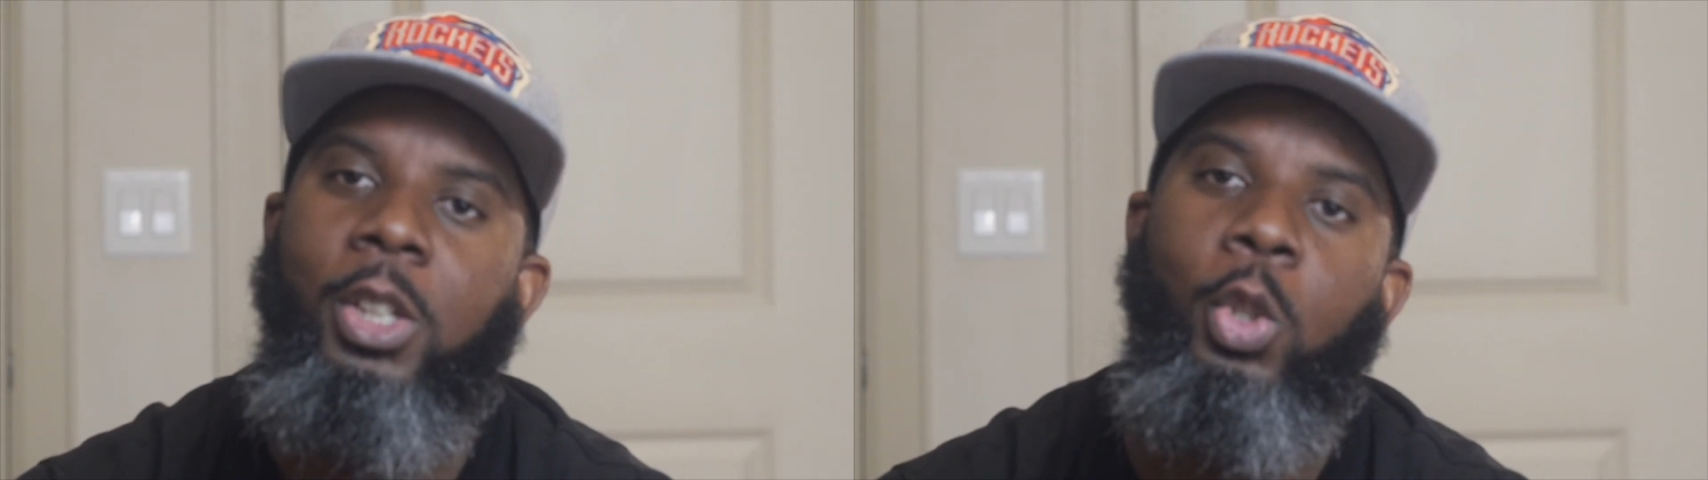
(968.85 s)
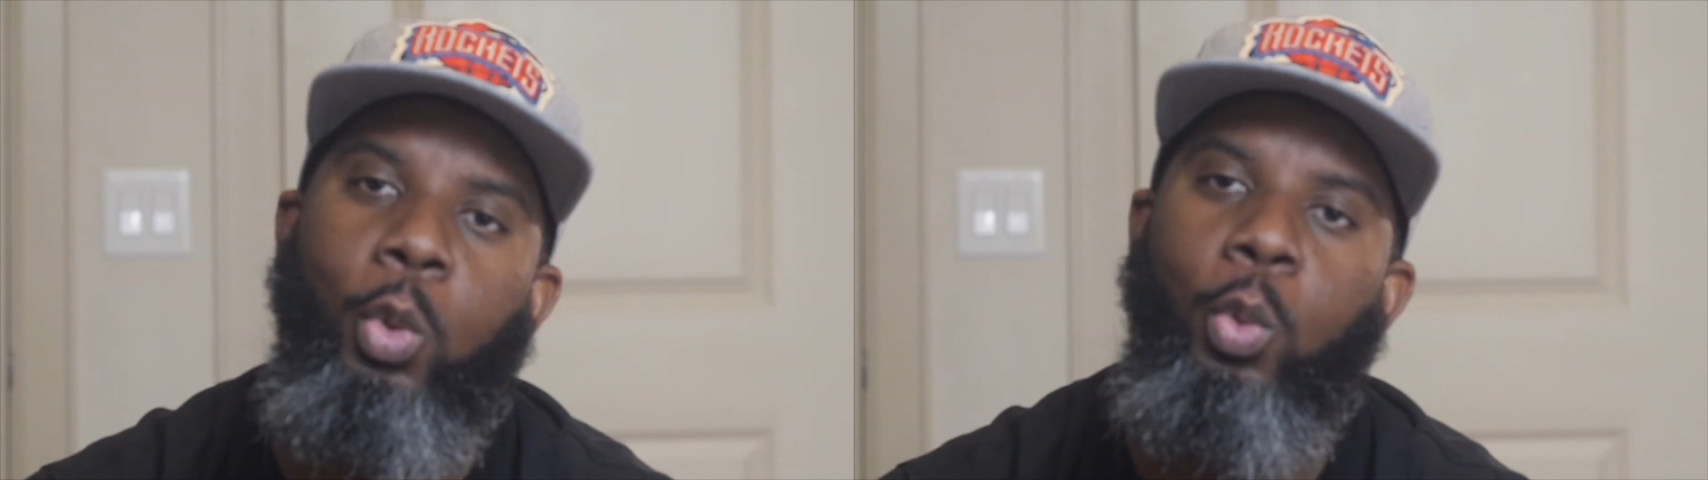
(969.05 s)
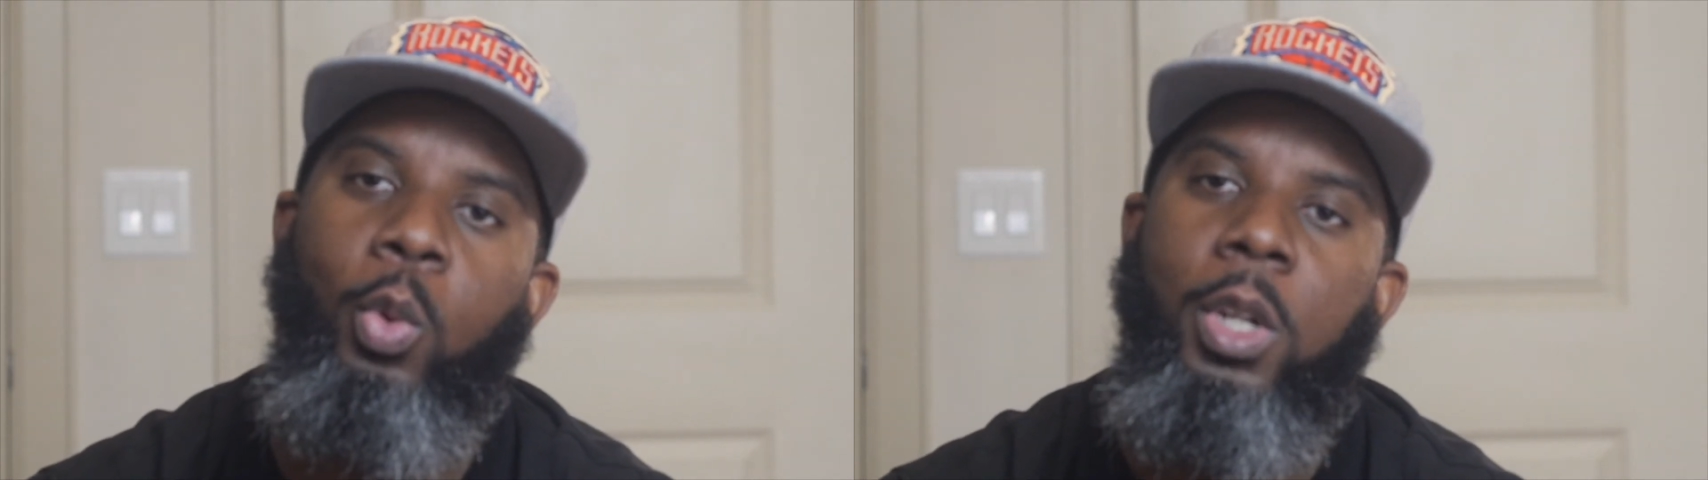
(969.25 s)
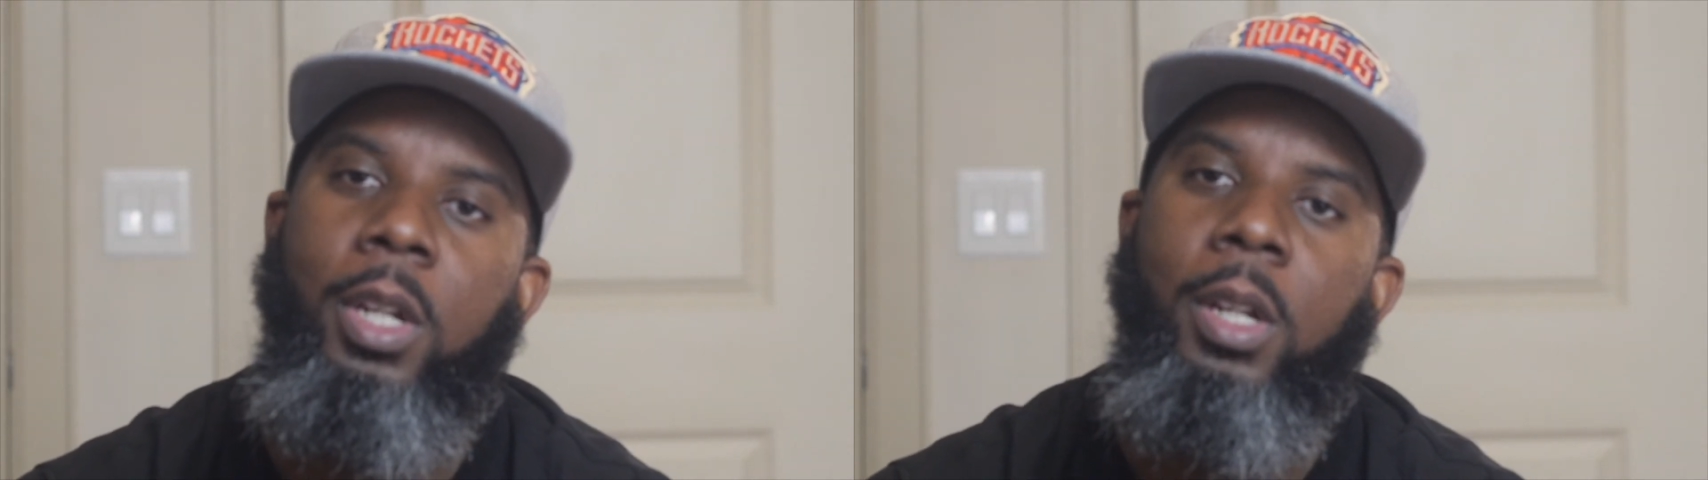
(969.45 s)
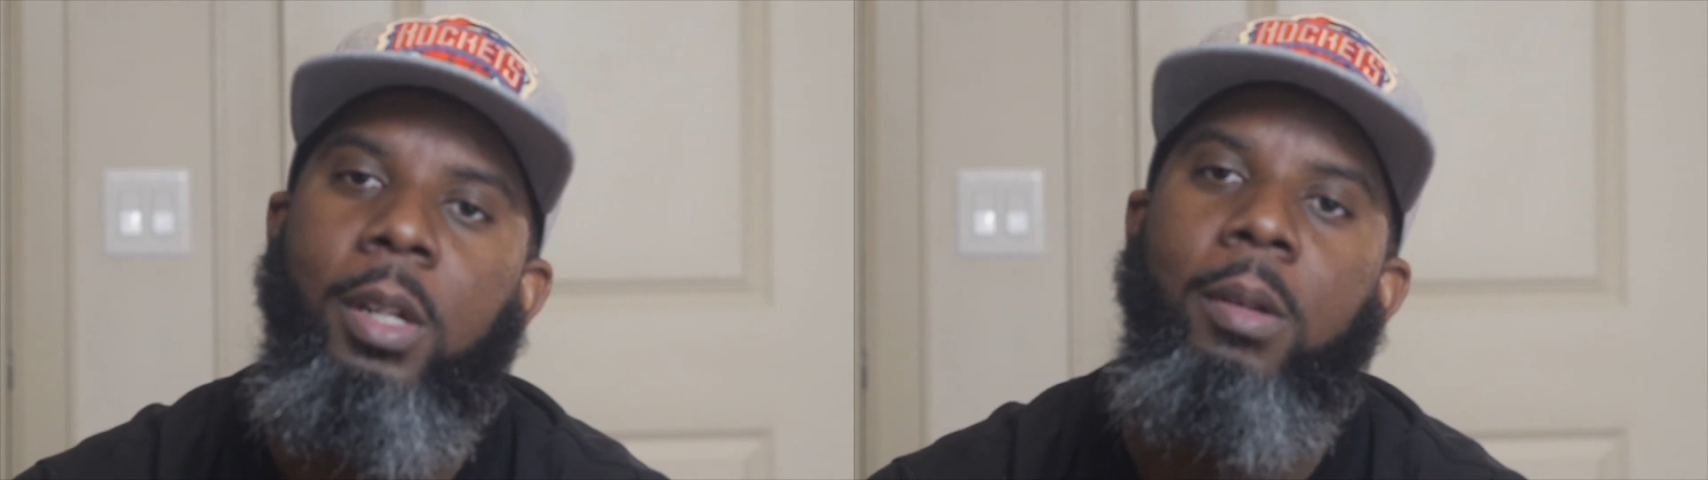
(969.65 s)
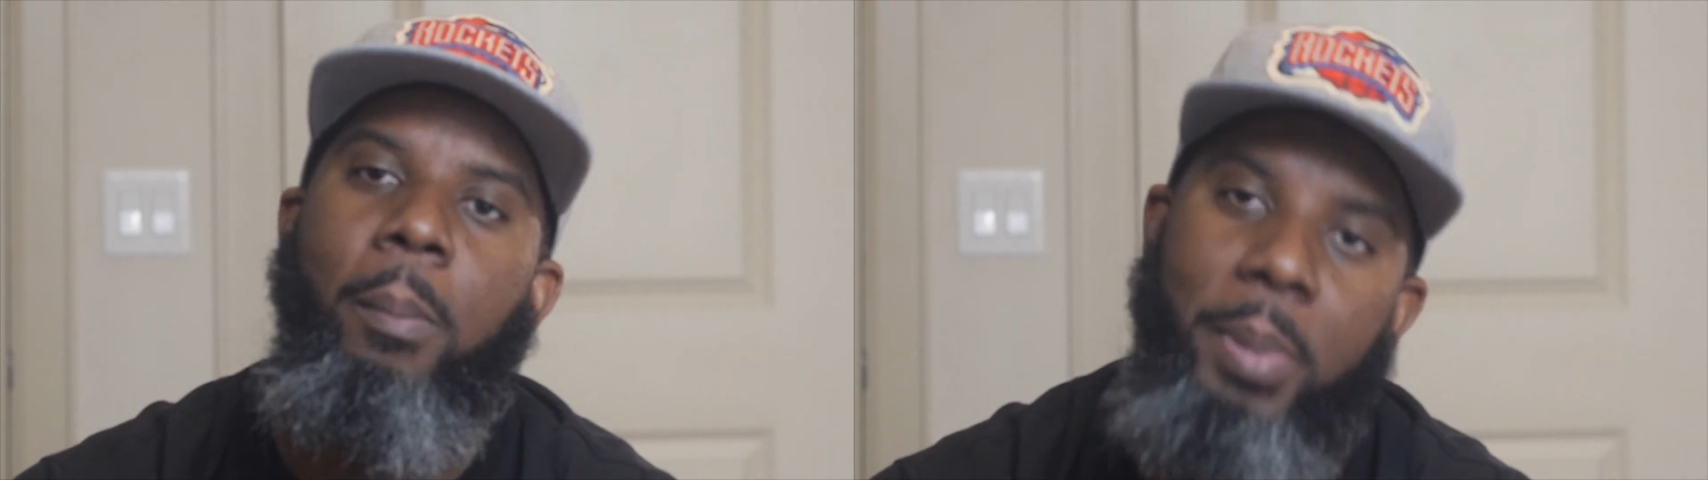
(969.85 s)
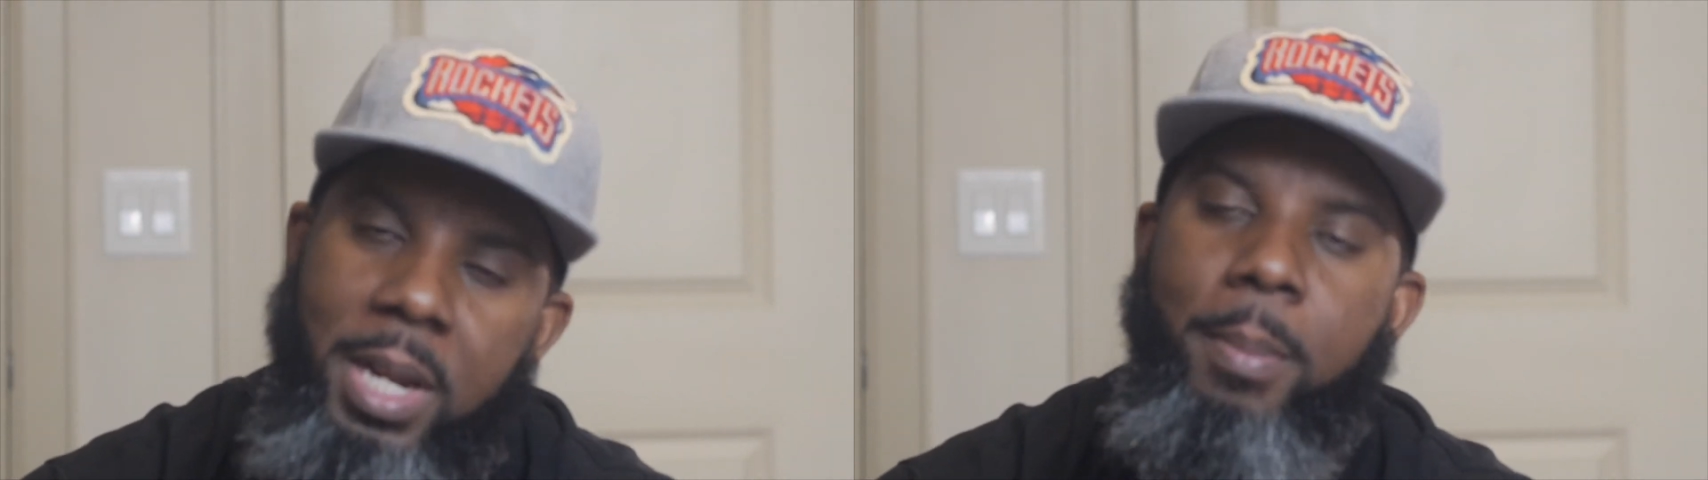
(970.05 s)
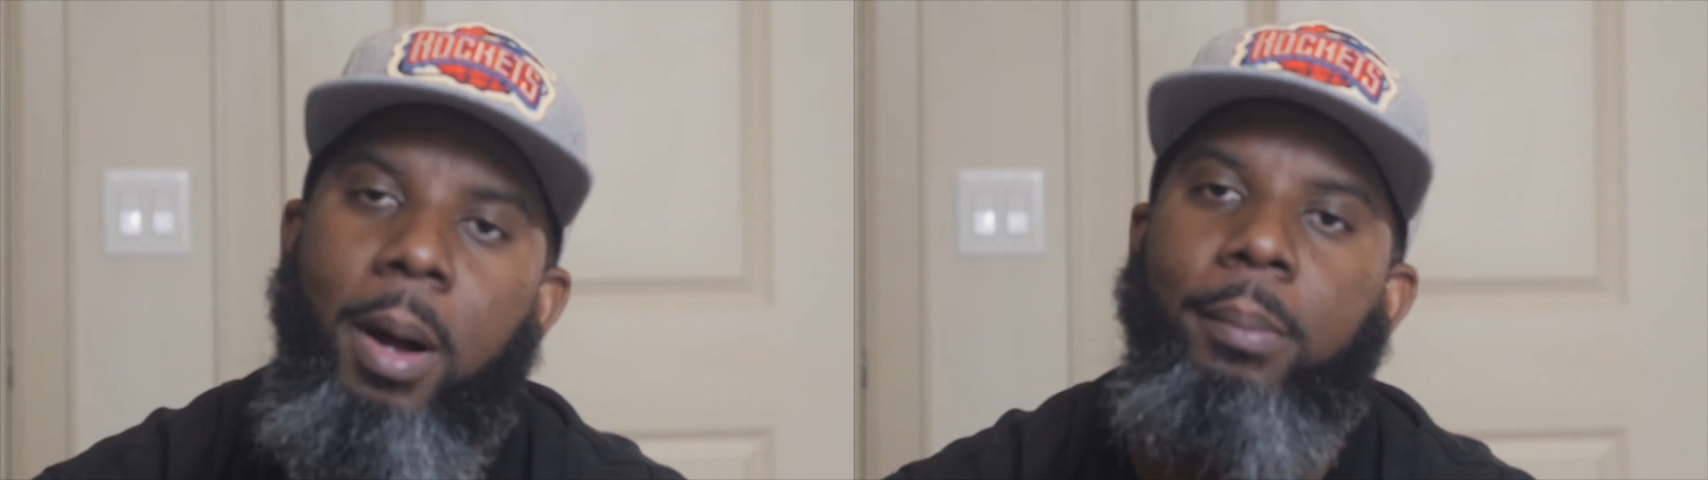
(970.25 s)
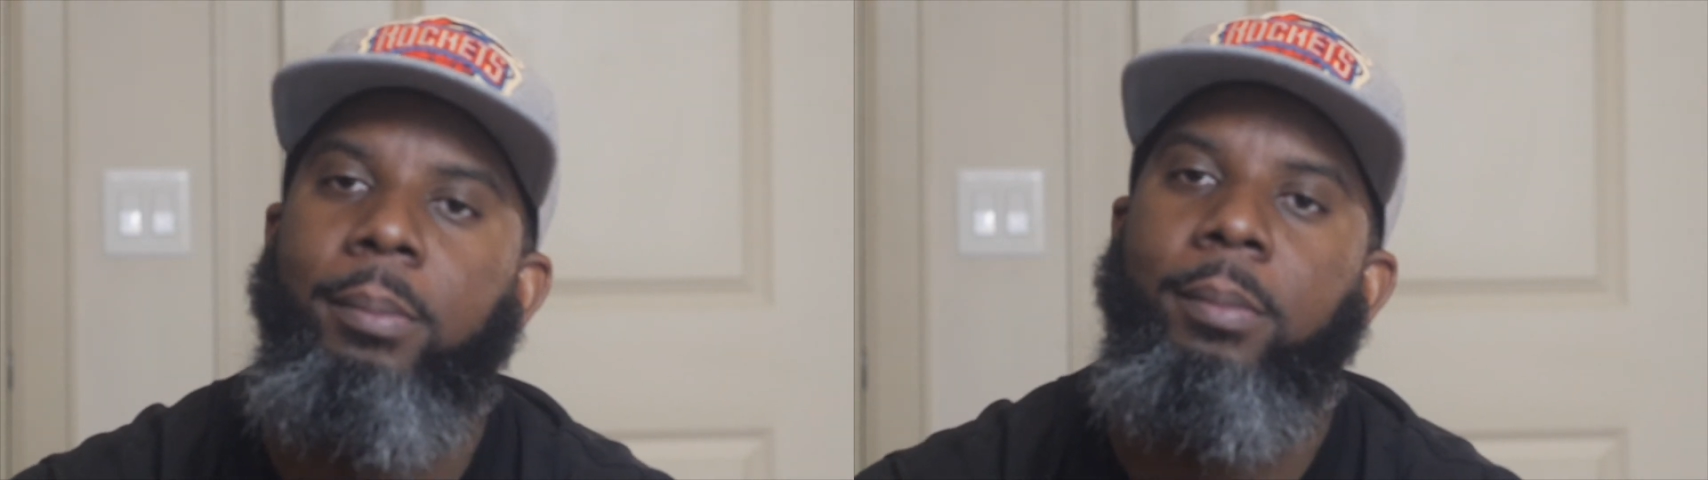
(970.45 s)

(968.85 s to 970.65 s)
to beat him up.